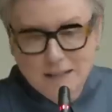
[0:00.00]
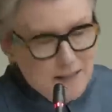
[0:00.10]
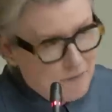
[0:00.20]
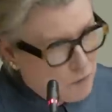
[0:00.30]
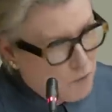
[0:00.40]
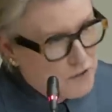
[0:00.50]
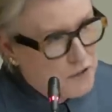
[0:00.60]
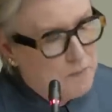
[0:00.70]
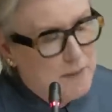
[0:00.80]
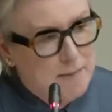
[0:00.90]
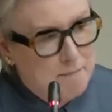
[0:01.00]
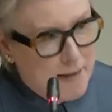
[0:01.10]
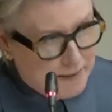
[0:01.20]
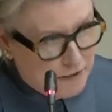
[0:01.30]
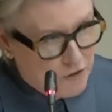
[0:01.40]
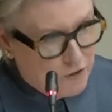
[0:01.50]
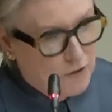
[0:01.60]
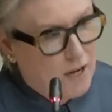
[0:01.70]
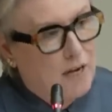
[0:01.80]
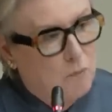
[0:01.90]
never wanted to be a manager.
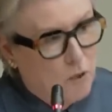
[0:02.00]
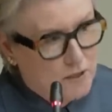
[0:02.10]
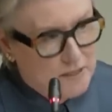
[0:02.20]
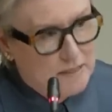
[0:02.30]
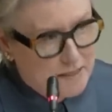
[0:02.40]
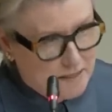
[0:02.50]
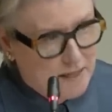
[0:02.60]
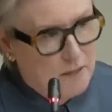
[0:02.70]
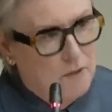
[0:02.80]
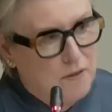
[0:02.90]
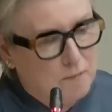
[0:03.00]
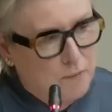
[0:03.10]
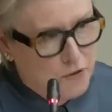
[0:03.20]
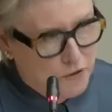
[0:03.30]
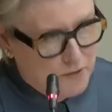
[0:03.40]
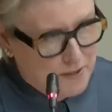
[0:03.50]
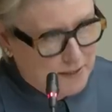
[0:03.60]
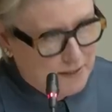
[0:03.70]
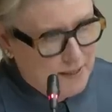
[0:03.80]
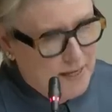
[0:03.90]
I wanted to stay within
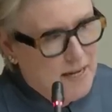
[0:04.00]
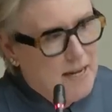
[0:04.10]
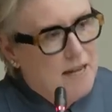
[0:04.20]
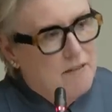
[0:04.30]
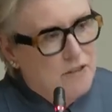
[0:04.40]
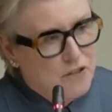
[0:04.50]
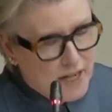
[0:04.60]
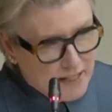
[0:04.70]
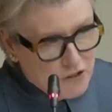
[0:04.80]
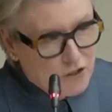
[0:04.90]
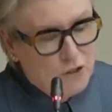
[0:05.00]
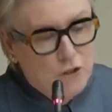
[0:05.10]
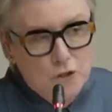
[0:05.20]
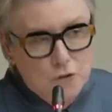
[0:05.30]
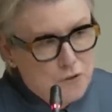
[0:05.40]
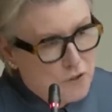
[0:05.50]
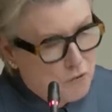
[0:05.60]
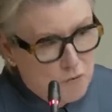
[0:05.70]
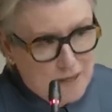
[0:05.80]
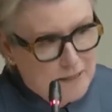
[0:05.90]
producing. The tension you
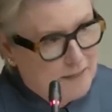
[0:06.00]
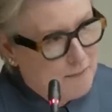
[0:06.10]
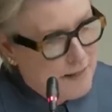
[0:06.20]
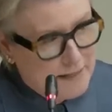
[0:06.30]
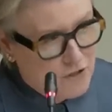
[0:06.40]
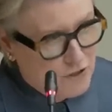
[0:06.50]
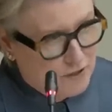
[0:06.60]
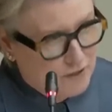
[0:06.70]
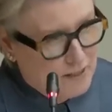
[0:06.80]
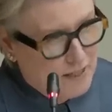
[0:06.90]
so rightly mention